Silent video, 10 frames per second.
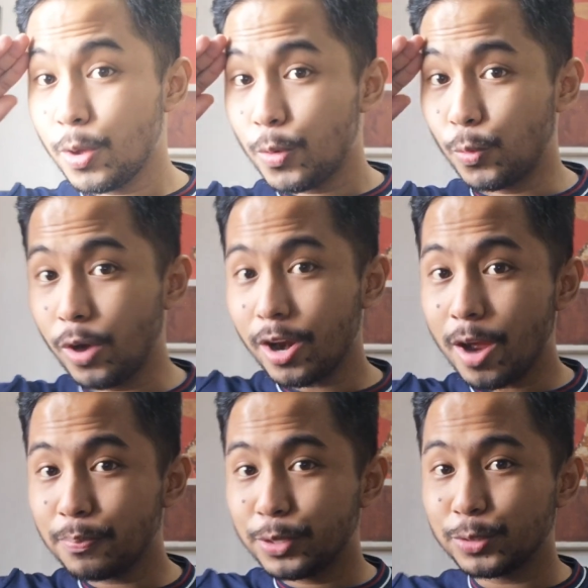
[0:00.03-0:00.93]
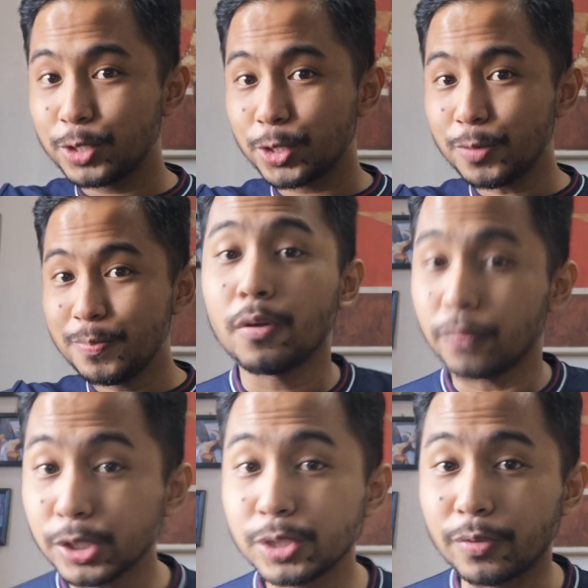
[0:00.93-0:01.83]
What up, YouTube?
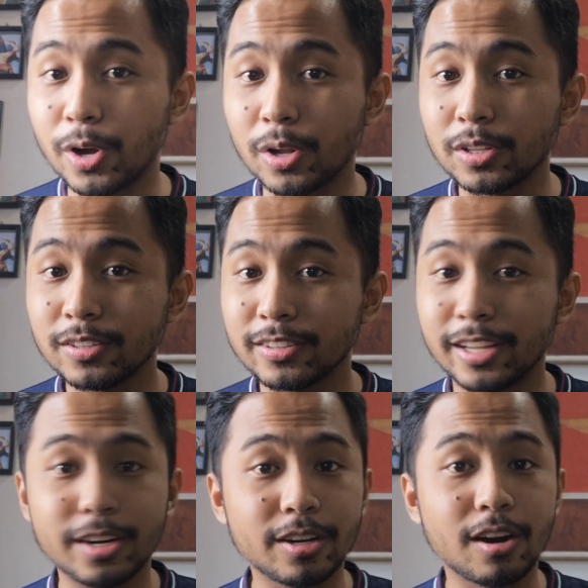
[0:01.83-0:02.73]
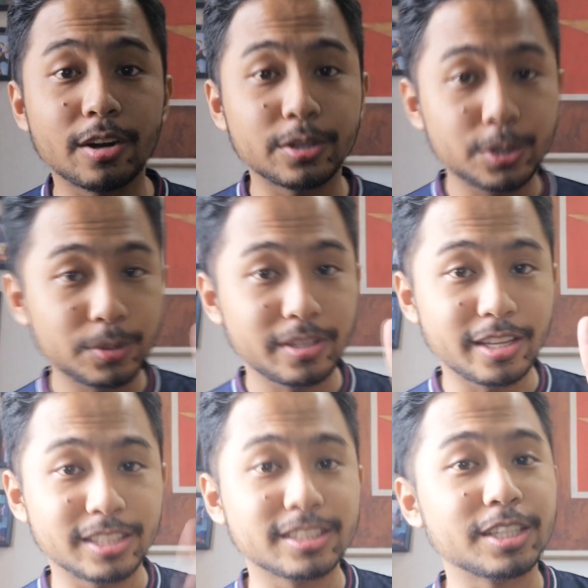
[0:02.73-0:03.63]
First of all, there are two
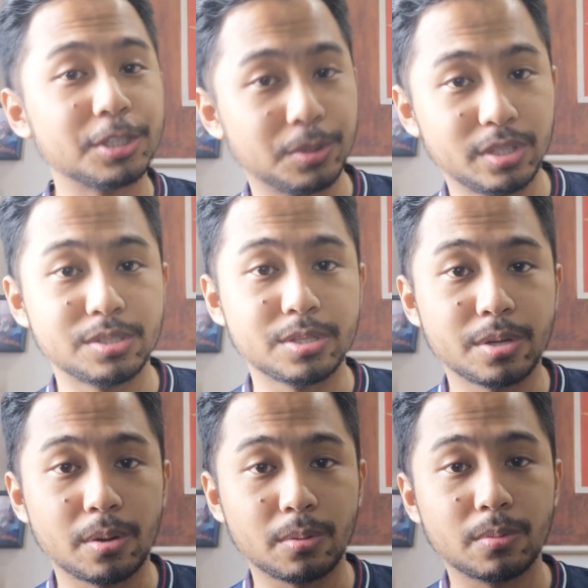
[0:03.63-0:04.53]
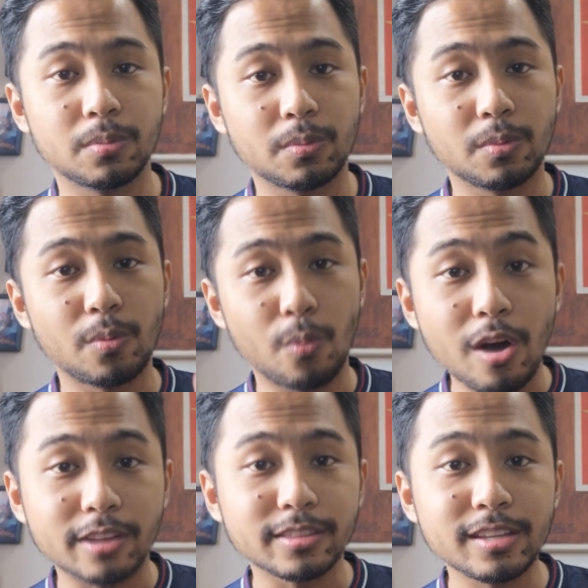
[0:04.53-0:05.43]
things that you need to know.
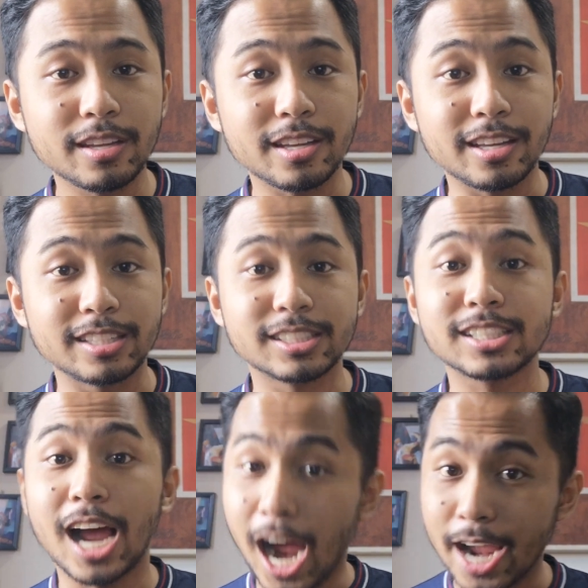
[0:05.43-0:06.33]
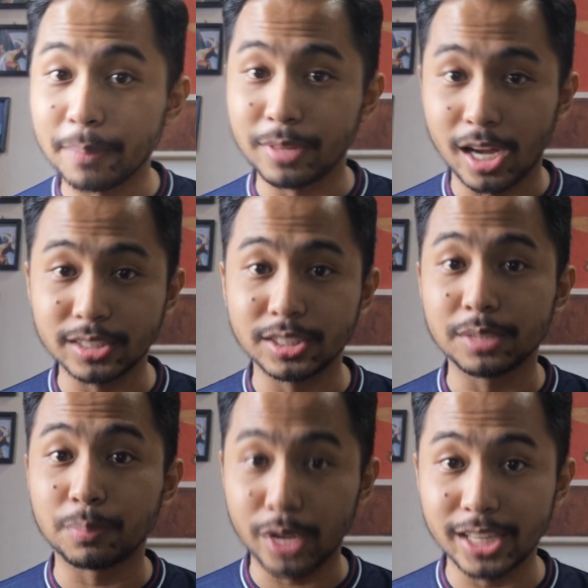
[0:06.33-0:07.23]
One is I am not
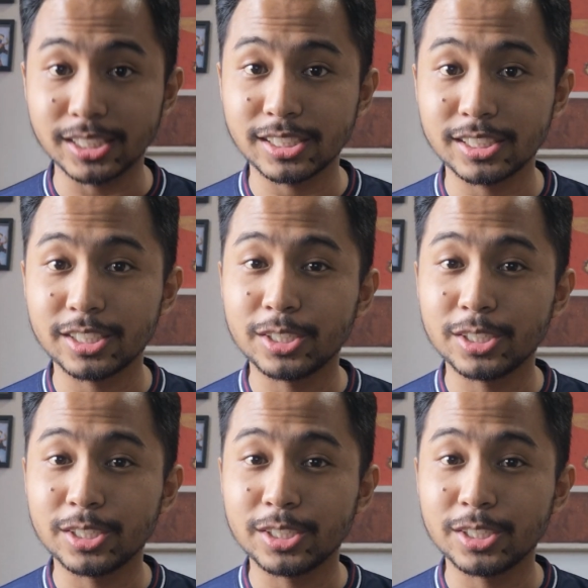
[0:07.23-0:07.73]
depressed.